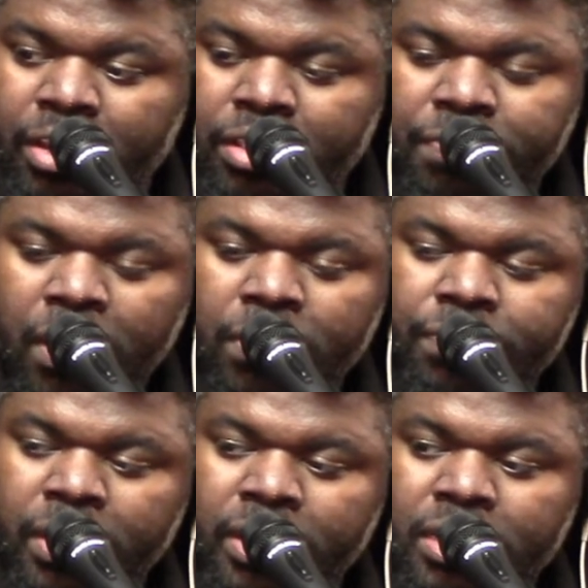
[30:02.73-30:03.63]
in the
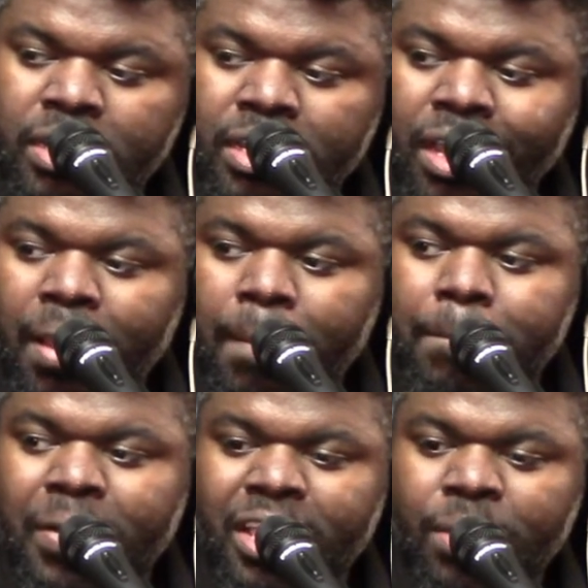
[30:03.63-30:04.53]
firefight.
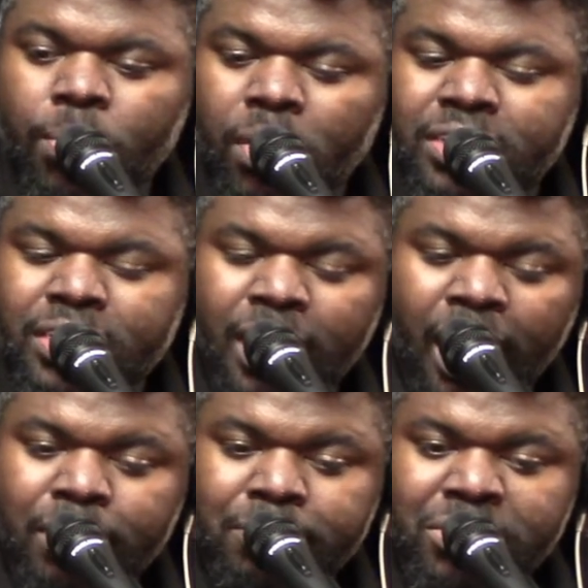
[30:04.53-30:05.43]
But then once it
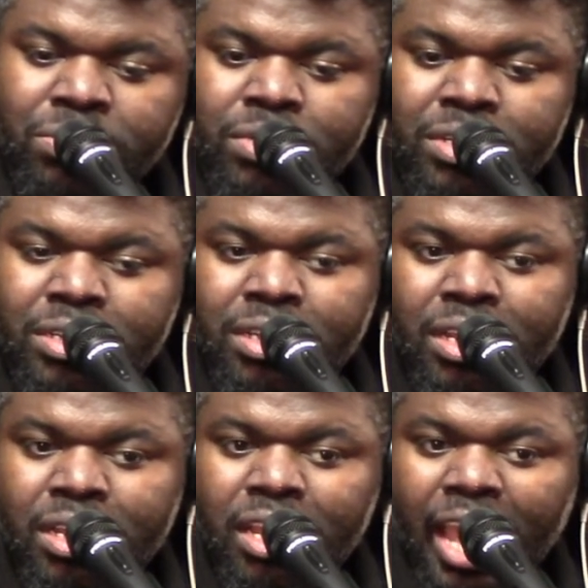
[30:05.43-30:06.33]
got up to it,
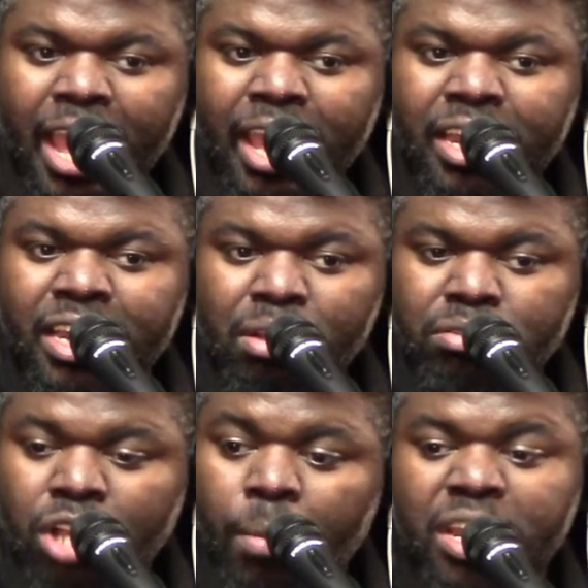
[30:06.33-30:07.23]
and he
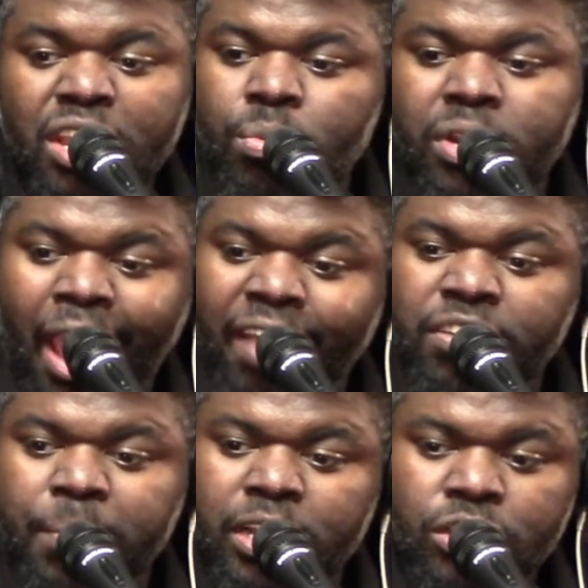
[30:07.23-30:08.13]
was hoping he wouldn't have
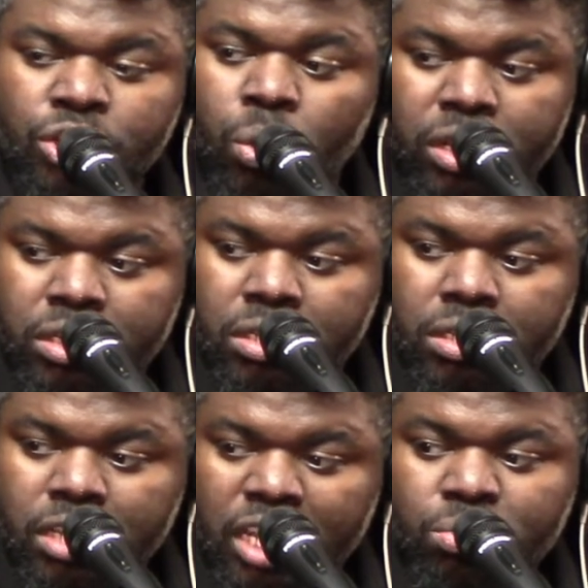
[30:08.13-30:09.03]
to make a
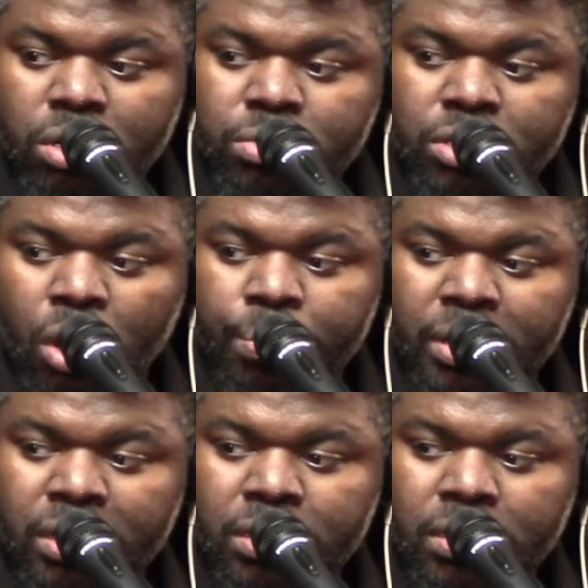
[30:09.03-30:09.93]
choice. That's what he was hoping.
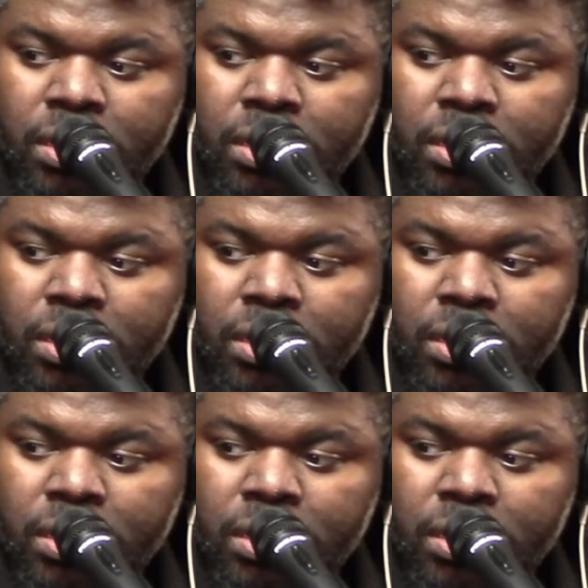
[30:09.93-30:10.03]
Maybe,